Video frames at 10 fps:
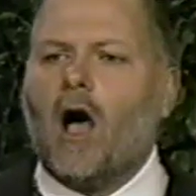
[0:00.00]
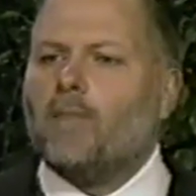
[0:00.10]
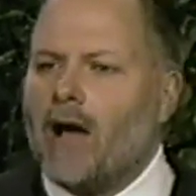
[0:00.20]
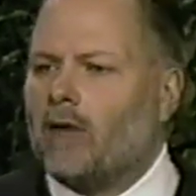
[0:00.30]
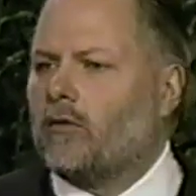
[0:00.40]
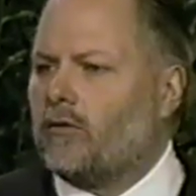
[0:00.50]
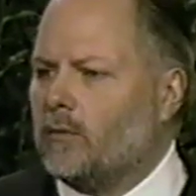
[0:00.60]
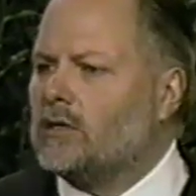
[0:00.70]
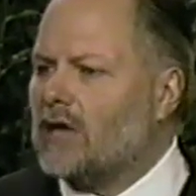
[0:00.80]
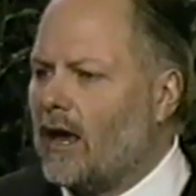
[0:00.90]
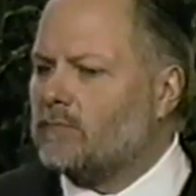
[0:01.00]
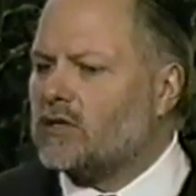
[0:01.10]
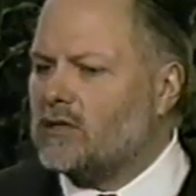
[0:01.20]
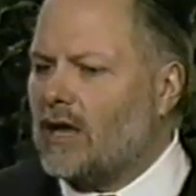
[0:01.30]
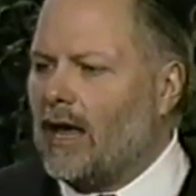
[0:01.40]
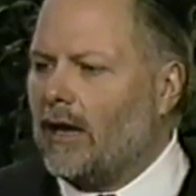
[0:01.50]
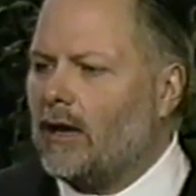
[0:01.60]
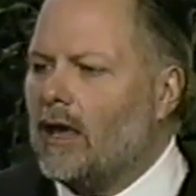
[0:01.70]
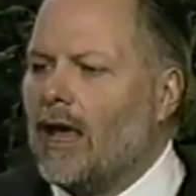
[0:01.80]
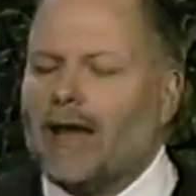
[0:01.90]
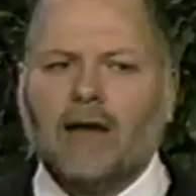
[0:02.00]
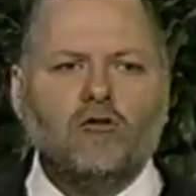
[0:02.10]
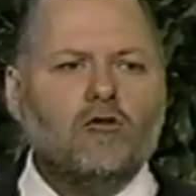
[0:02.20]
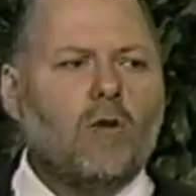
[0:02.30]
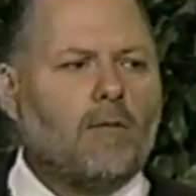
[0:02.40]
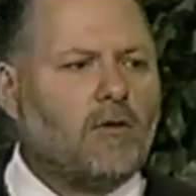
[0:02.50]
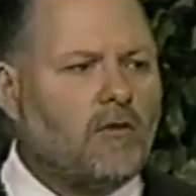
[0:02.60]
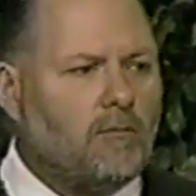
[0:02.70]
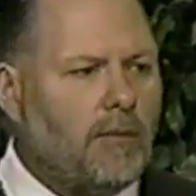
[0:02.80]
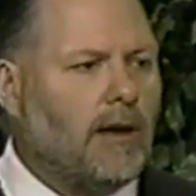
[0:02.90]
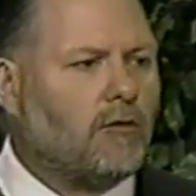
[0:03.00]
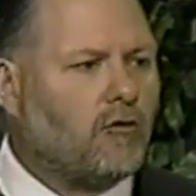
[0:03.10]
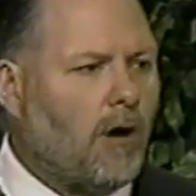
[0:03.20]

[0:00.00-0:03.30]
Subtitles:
about 3 times a day, and I knew I was in big